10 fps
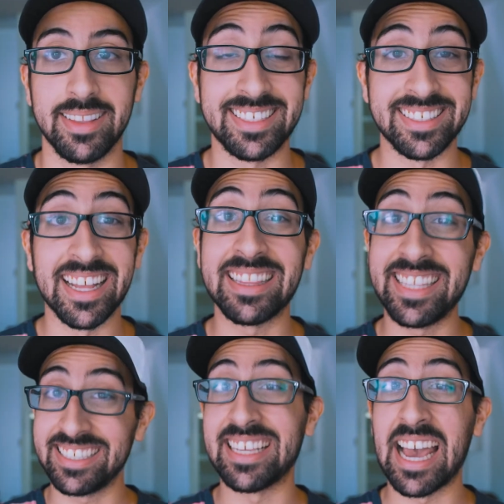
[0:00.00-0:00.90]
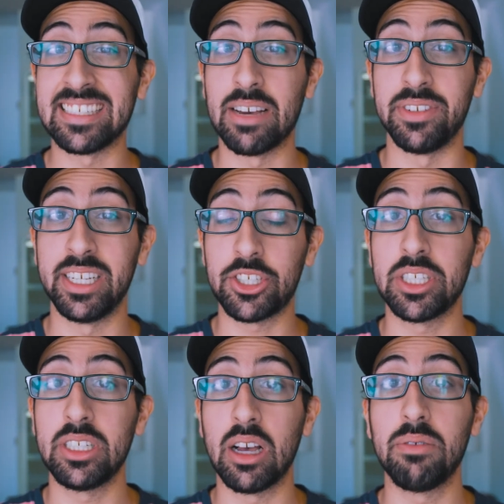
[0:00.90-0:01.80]
This is not the exact
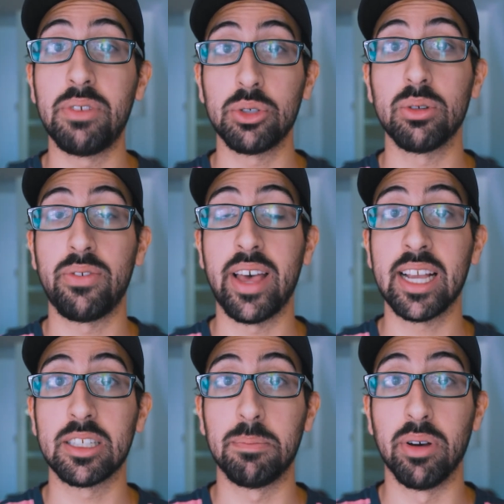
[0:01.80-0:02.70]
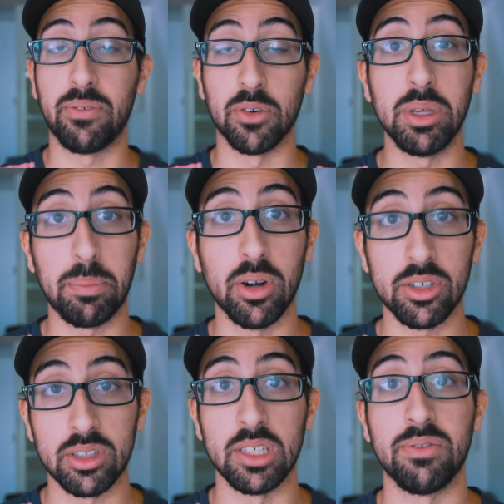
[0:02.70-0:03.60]
definition of visual effects, but for me
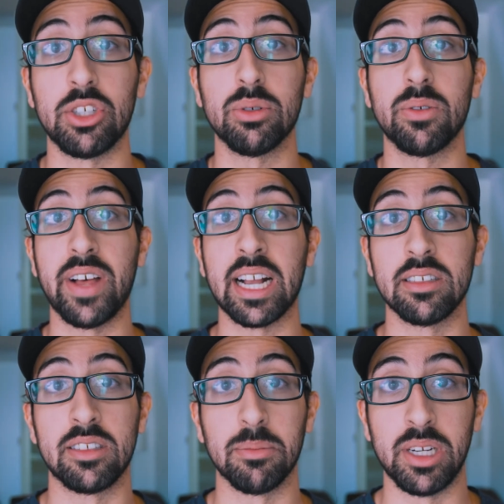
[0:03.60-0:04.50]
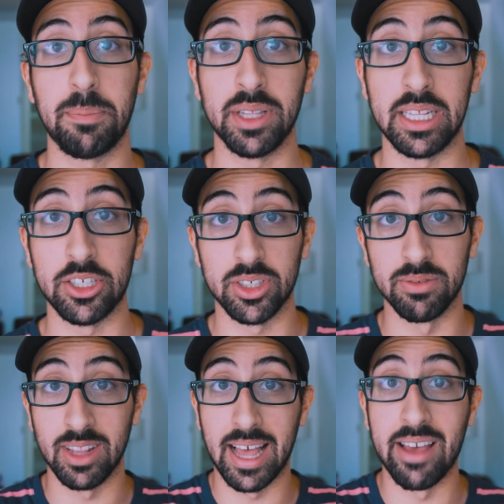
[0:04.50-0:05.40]
personally, visual effects is the manipulation
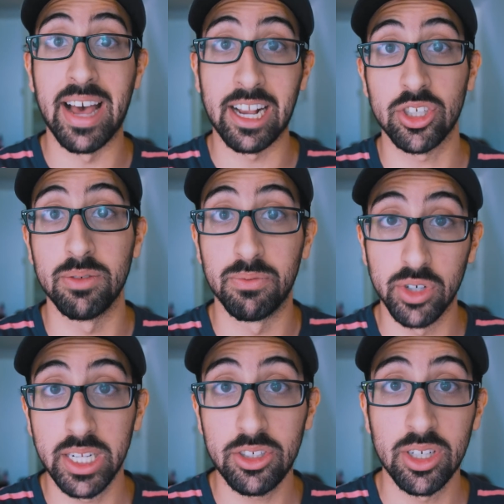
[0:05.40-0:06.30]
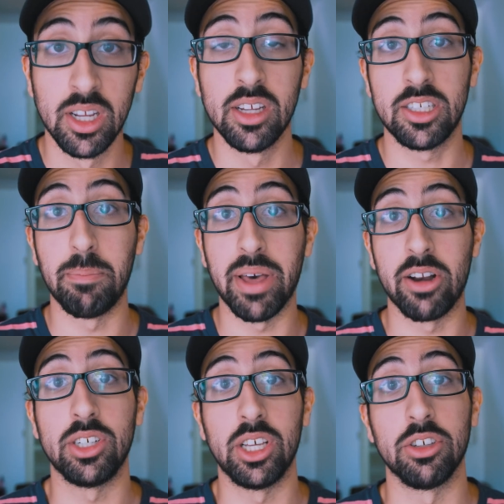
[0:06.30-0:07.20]
of live action footage to
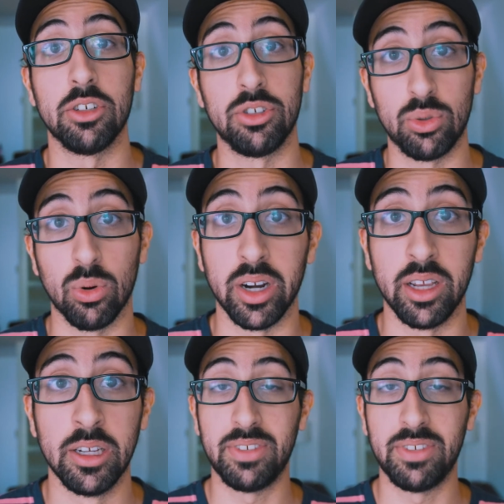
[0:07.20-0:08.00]
better tell your story.